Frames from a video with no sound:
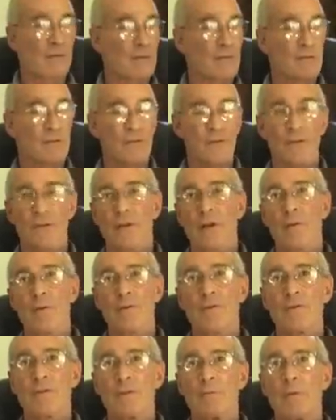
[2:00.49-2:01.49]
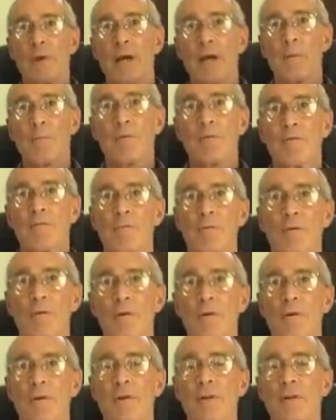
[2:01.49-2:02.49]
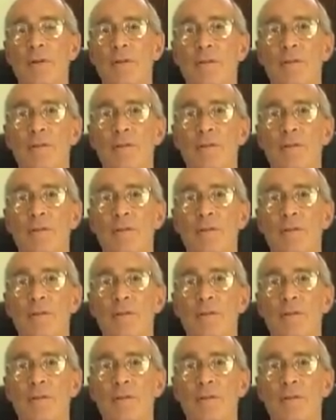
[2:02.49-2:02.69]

so that was your map of Portland.